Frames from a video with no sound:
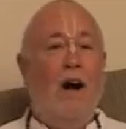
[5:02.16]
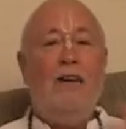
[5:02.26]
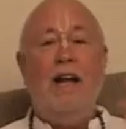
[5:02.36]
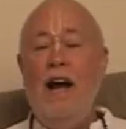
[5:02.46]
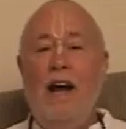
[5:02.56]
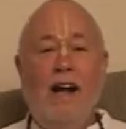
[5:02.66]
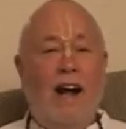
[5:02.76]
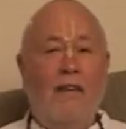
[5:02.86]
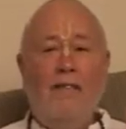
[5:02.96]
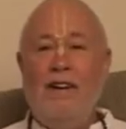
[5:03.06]
Oh,
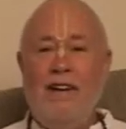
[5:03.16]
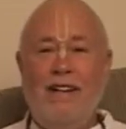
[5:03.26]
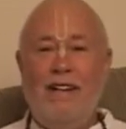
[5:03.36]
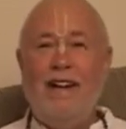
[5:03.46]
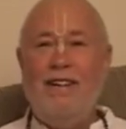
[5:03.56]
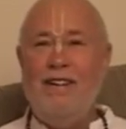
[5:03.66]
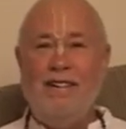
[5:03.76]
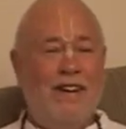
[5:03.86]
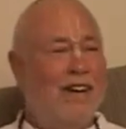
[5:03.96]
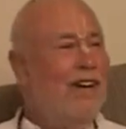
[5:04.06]
yeah, I want to attain
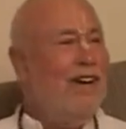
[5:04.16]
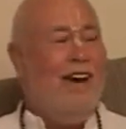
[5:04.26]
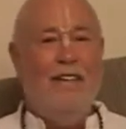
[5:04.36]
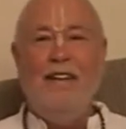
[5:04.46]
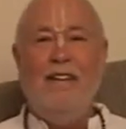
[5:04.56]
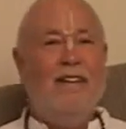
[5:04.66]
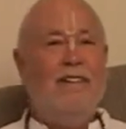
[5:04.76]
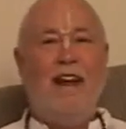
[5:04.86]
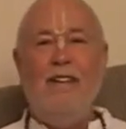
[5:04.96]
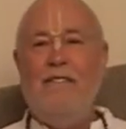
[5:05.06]
Krishna. And then the
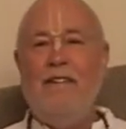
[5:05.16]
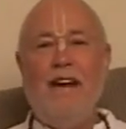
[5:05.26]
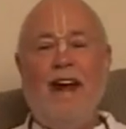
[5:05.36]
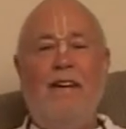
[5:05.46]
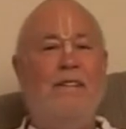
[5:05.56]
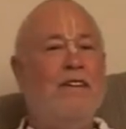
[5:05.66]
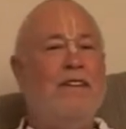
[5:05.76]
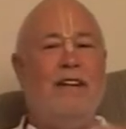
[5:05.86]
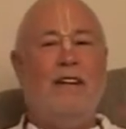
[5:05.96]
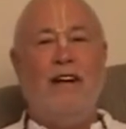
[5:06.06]
same thing
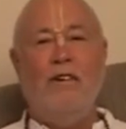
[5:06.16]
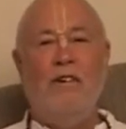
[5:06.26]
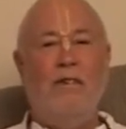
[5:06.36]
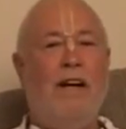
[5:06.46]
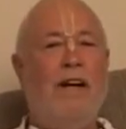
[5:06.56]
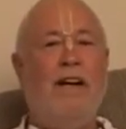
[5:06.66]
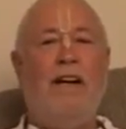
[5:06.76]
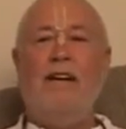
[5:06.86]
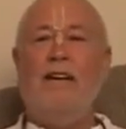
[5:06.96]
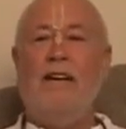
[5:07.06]
happens, and they go away
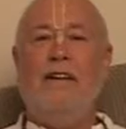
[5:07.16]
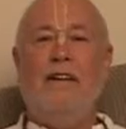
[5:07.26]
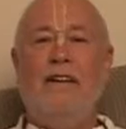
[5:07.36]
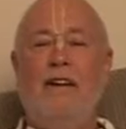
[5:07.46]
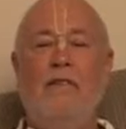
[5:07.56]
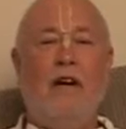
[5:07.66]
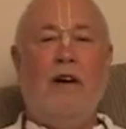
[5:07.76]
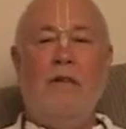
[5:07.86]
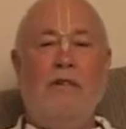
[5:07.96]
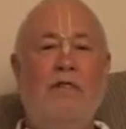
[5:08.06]
again.
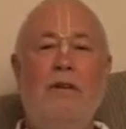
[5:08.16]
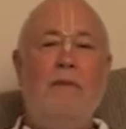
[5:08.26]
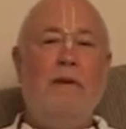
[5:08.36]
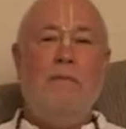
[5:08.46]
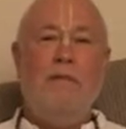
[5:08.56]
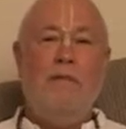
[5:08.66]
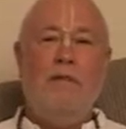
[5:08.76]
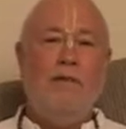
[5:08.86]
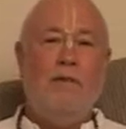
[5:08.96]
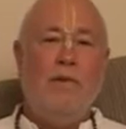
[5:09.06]
We've seen people do
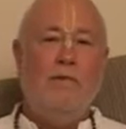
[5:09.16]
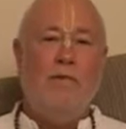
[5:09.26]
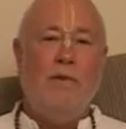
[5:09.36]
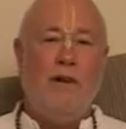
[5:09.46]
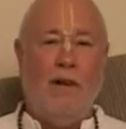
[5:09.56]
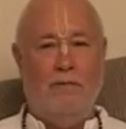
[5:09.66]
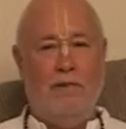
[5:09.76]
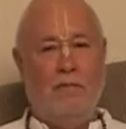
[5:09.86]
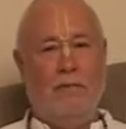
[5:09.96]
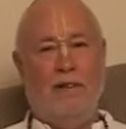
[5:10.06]
this 3 or 4
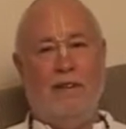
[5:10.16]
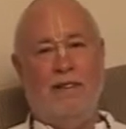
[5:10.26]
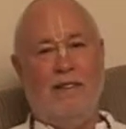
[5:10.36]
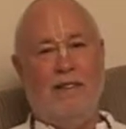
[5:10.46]
times sometimes.